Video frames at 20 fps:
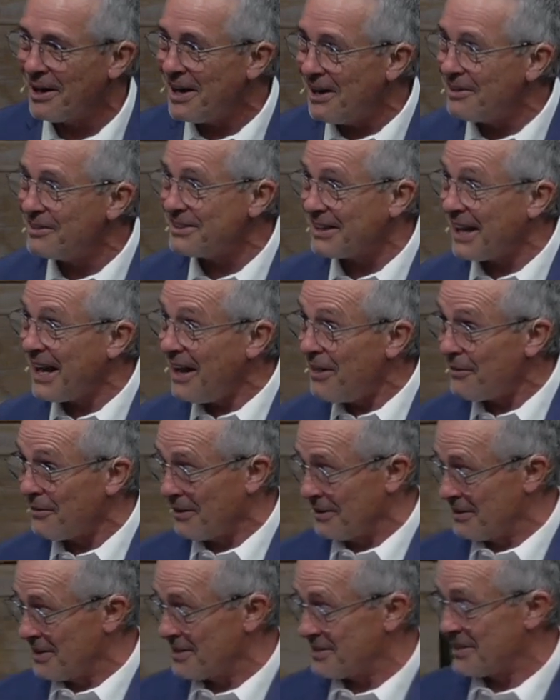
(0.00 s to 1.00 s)
here together
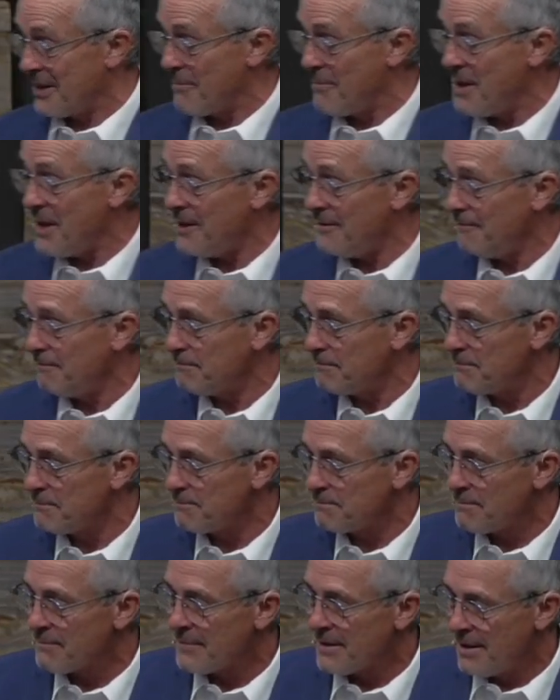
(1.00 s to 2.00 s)
in this. Amen.
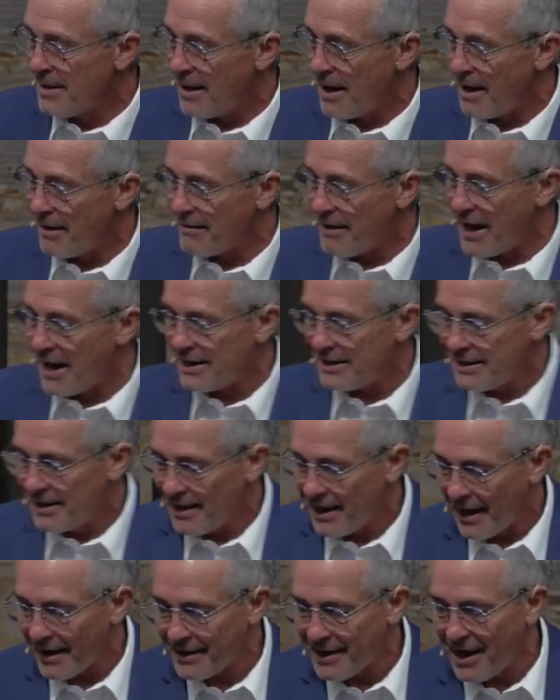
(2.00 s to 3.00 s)
All right.
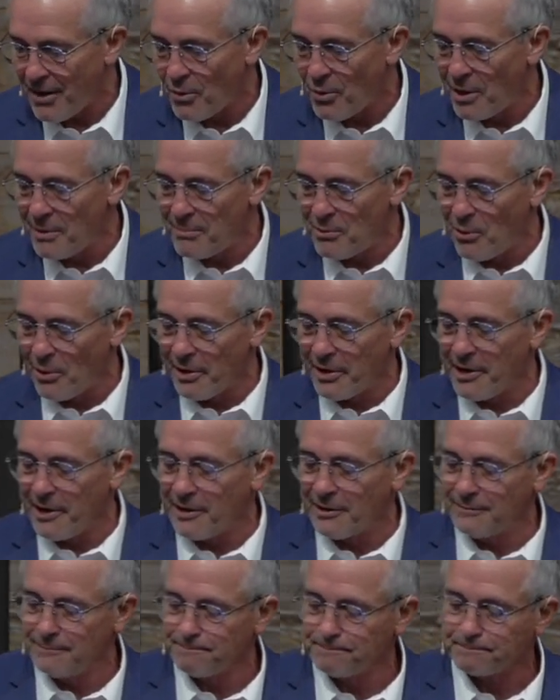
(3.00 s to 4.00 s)
I got one more
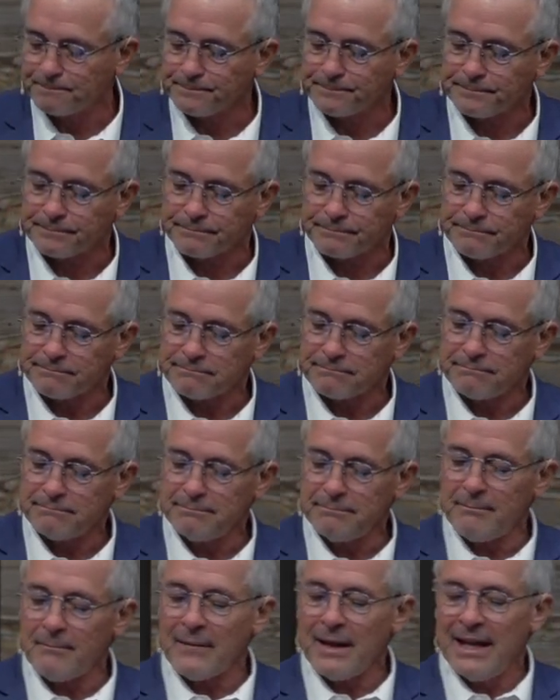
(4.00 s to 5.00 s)
here.
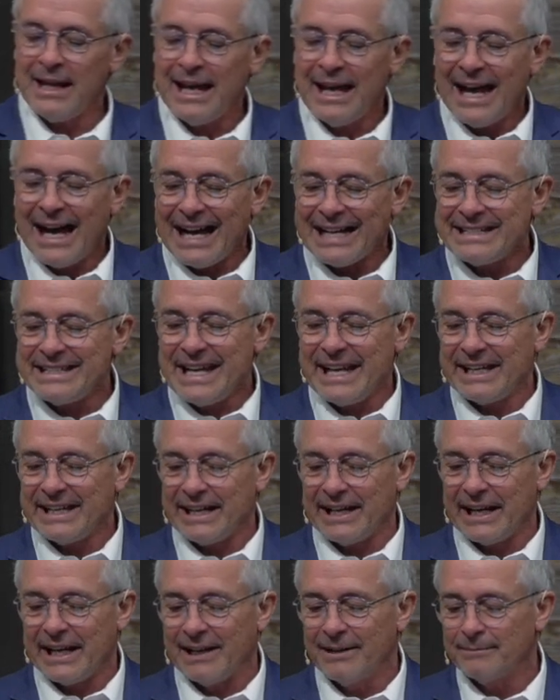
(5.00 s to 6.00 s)

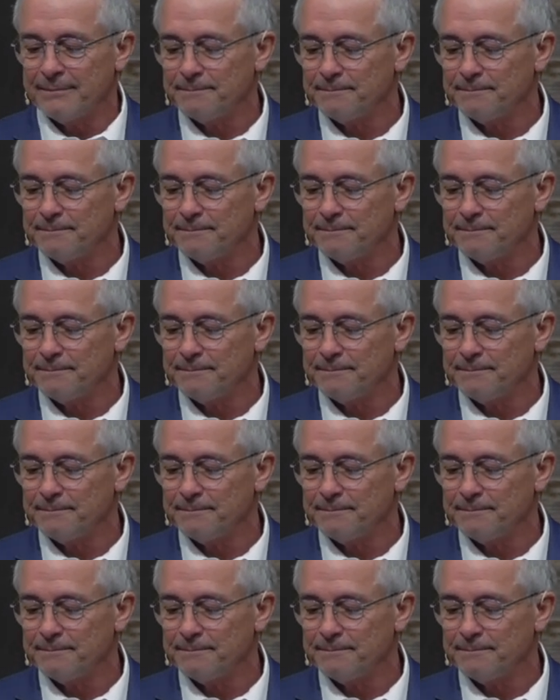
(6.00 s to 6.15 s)
identity.